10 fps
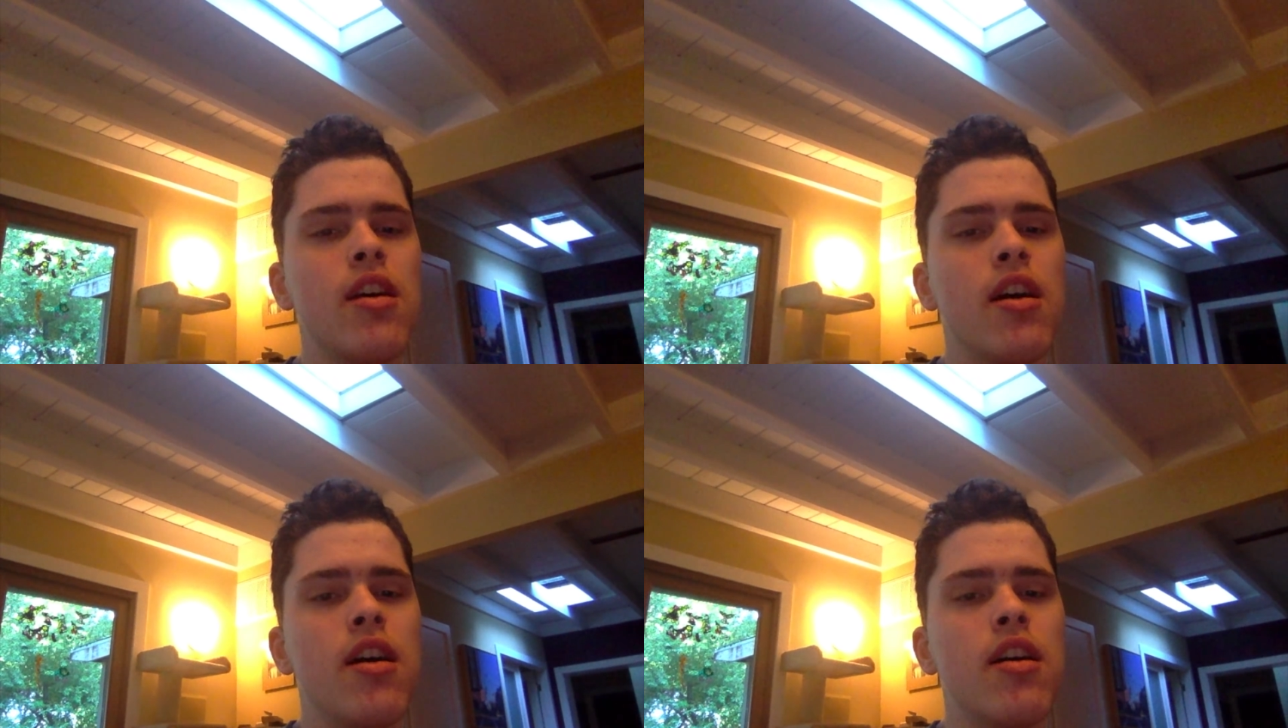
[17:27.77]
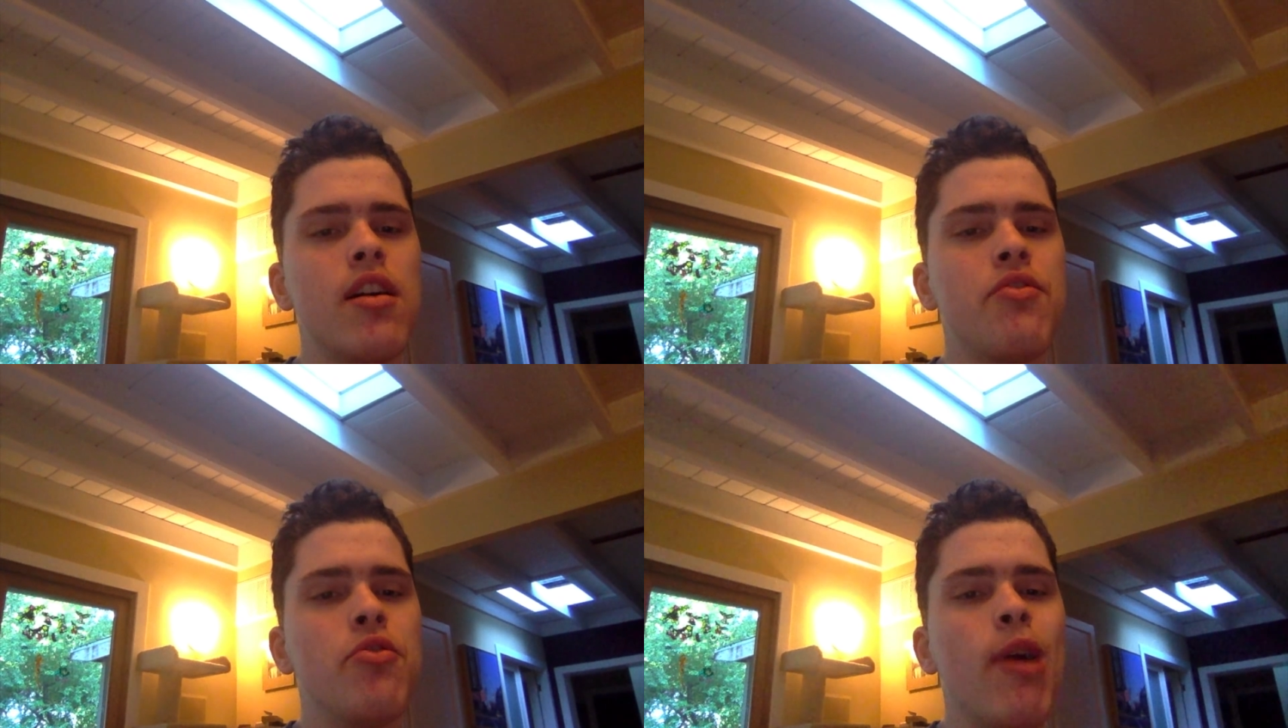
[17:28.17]

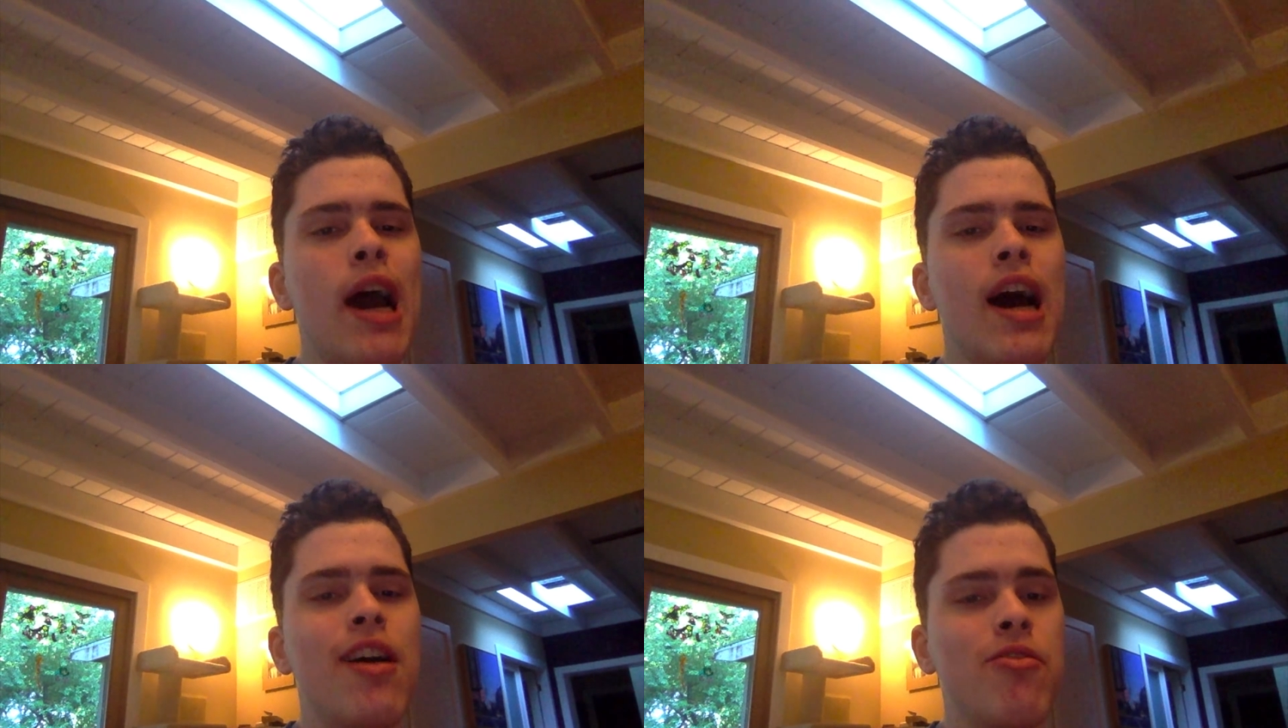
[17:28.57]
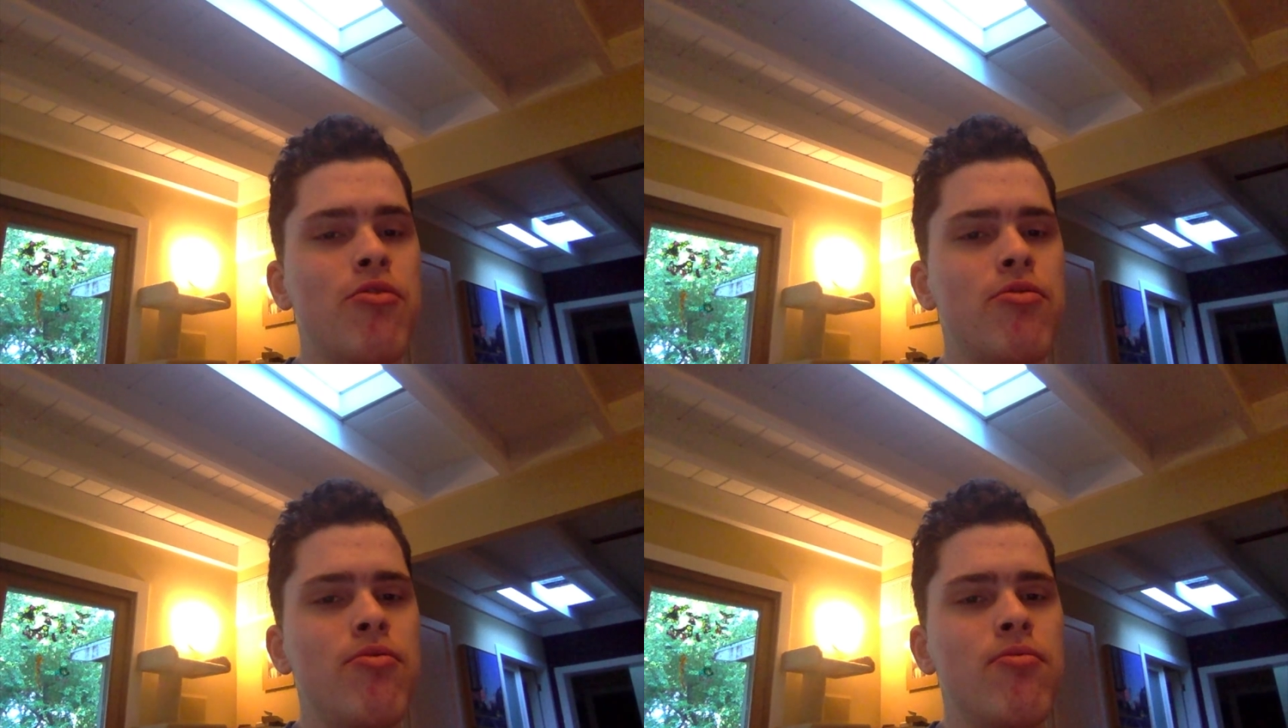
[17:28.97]
If you
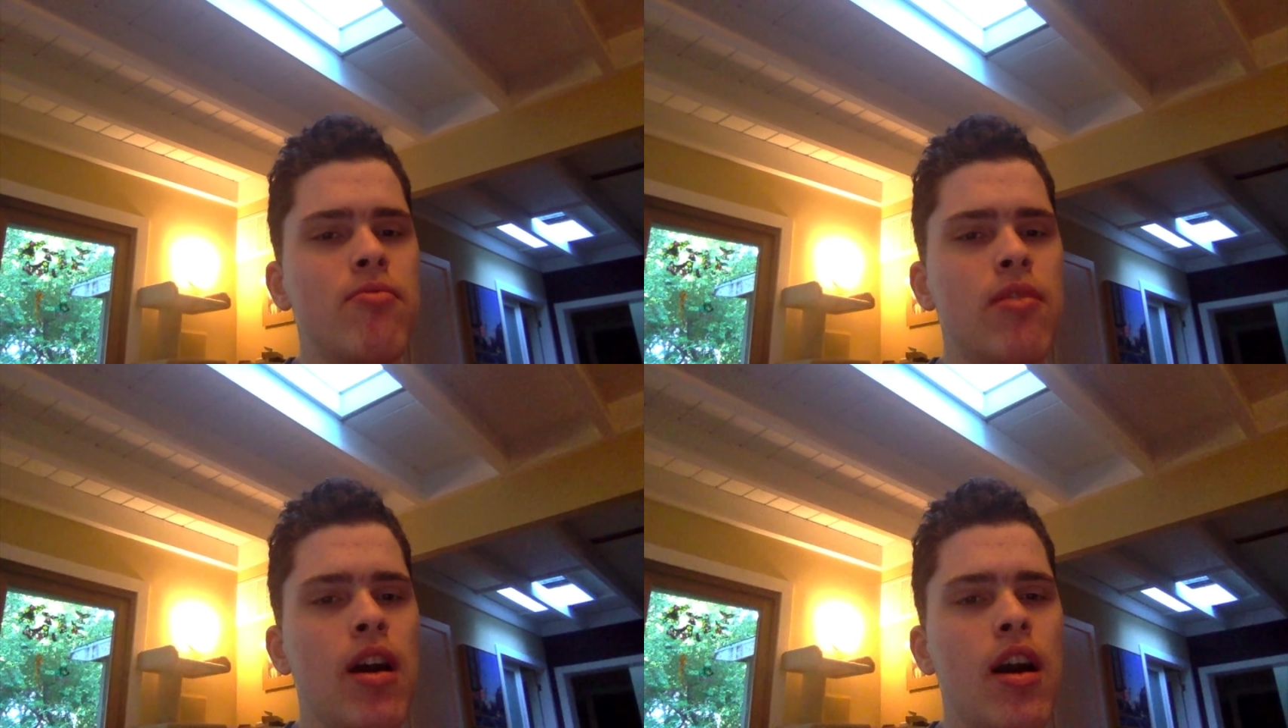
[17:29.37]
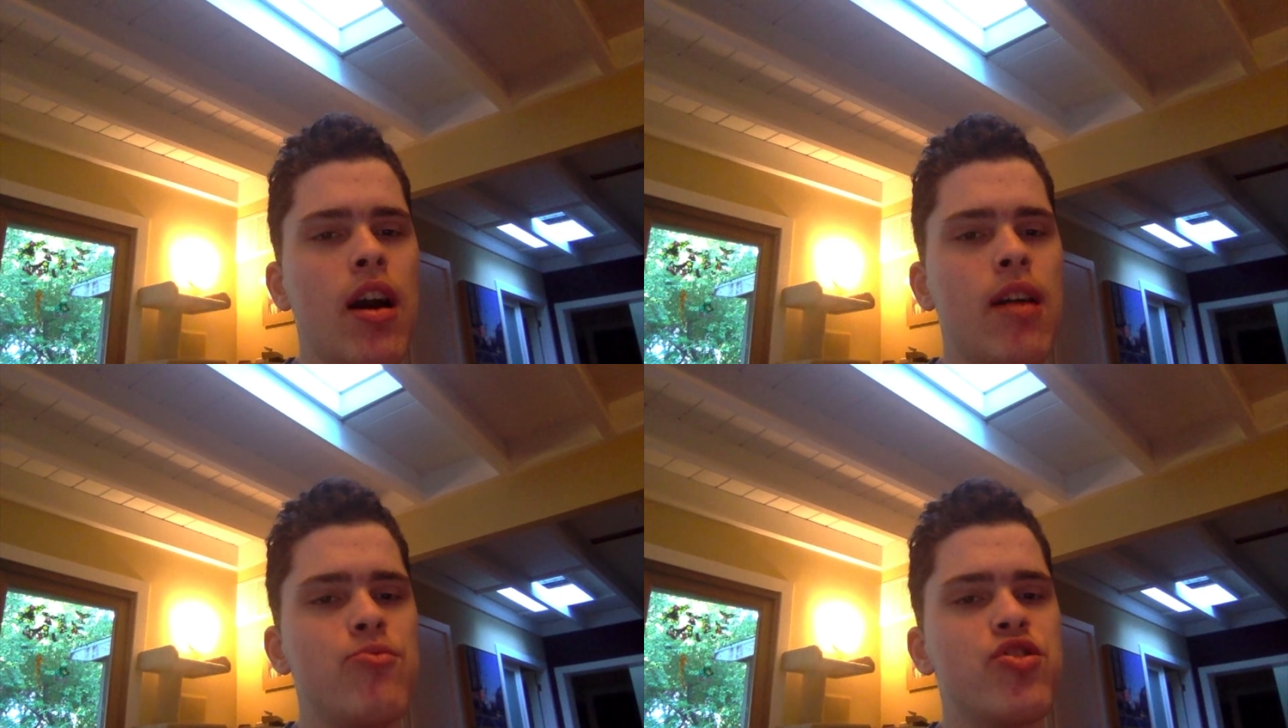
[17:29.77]
have,
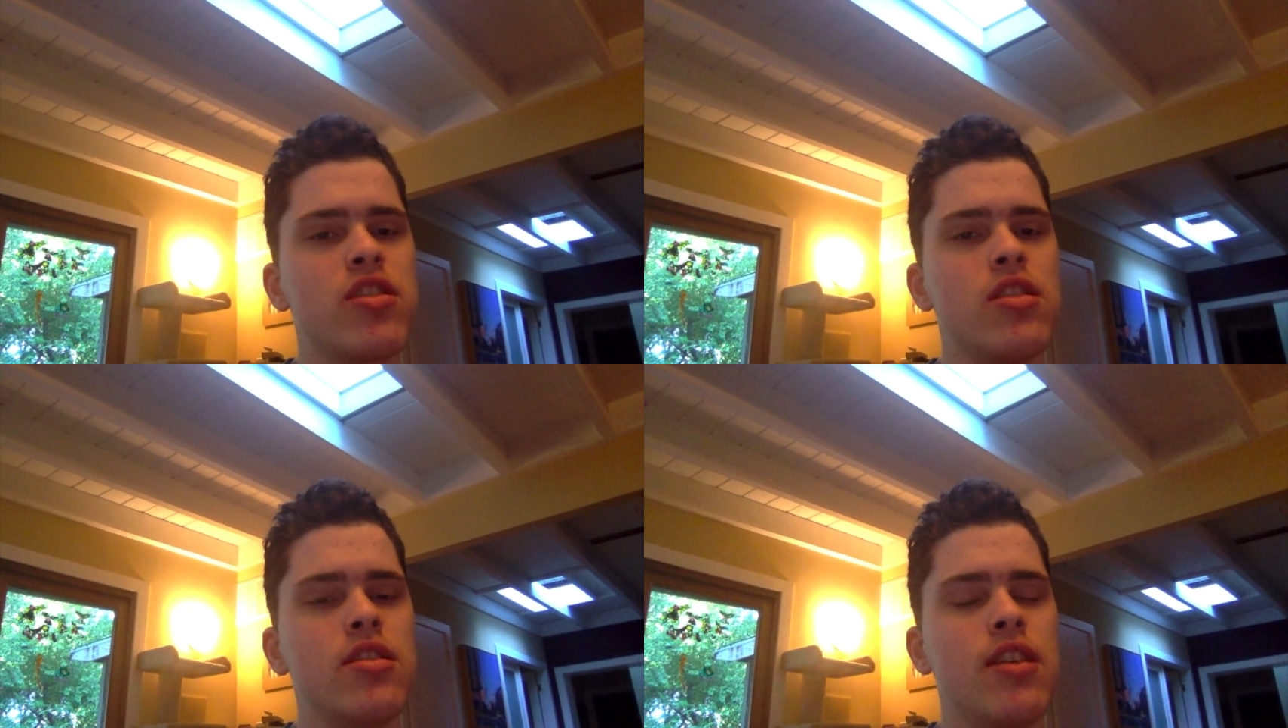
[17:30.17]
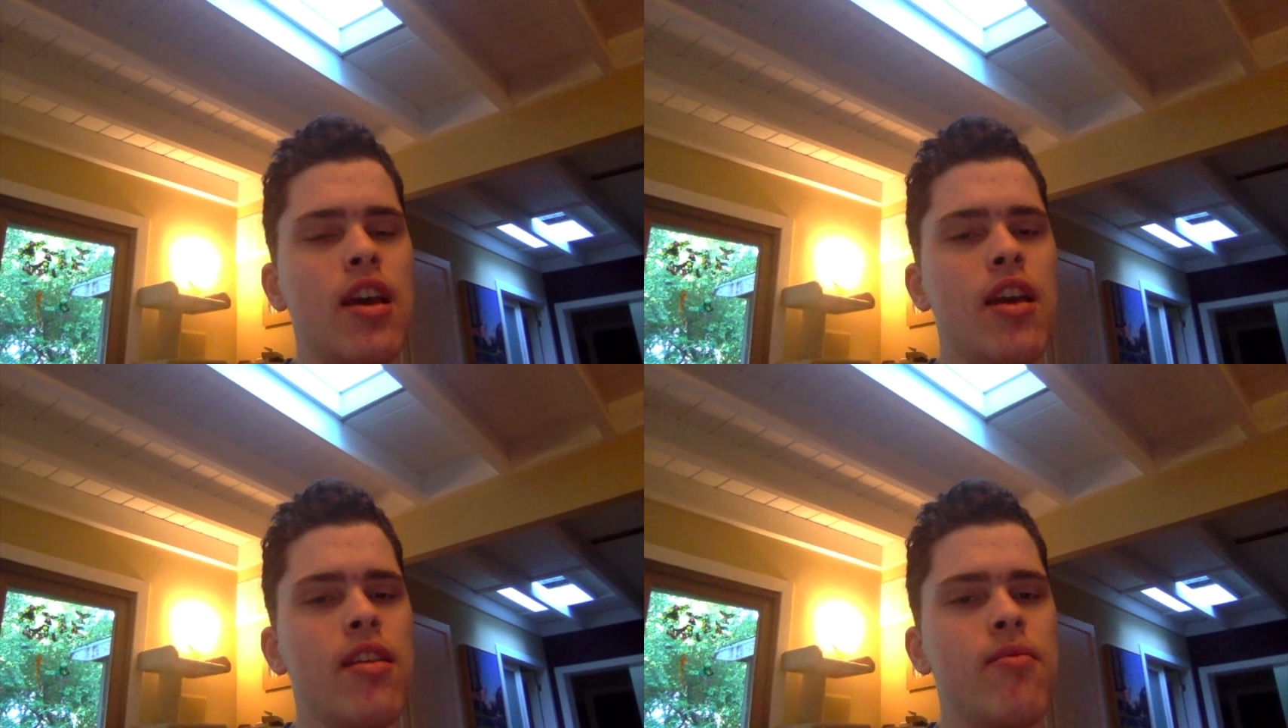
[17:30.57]
I'm just going to
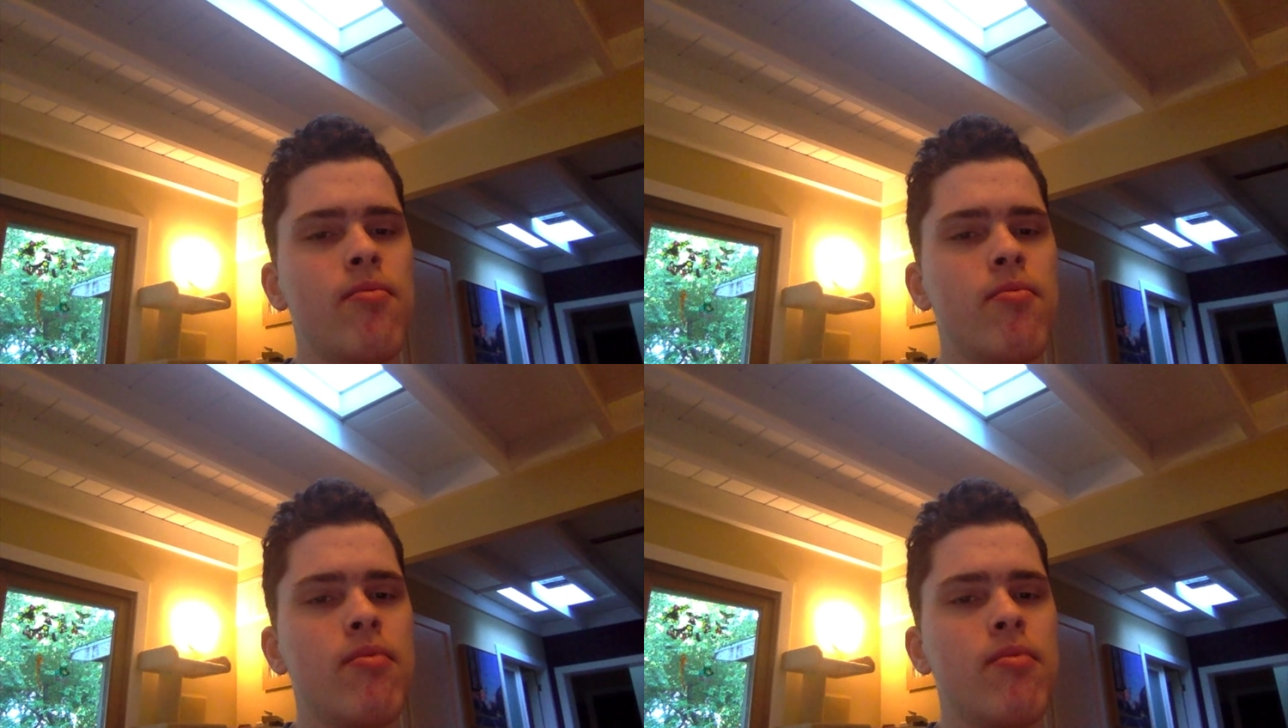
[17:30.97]
say